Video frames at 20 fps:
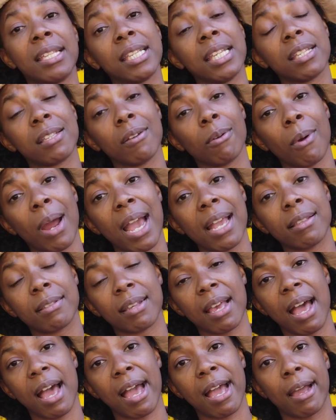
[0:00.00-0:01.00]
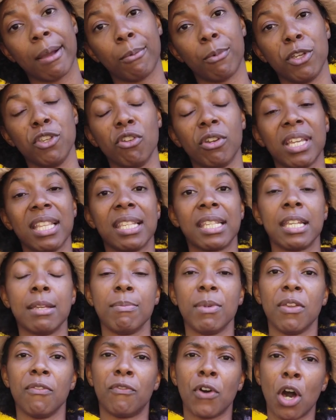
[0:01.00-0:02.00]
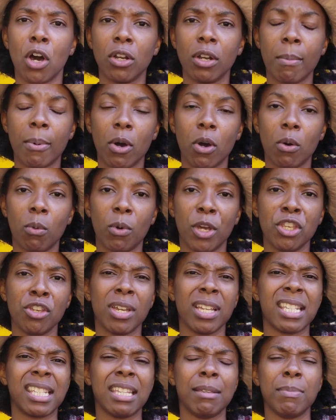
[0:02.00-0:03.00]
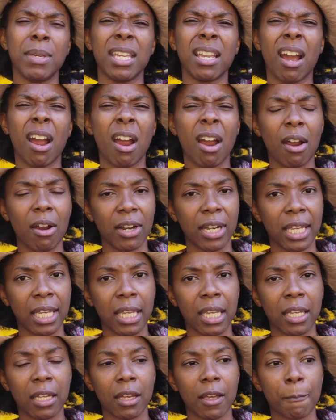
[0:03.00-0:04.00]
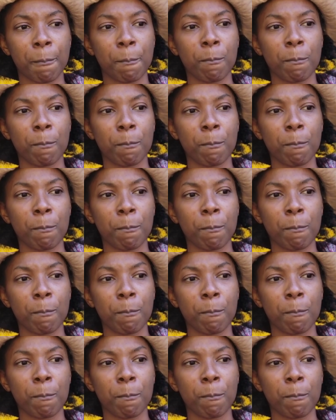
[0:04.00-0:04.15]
this is the right time, when you can see me vulnerable, when you can see me hurting,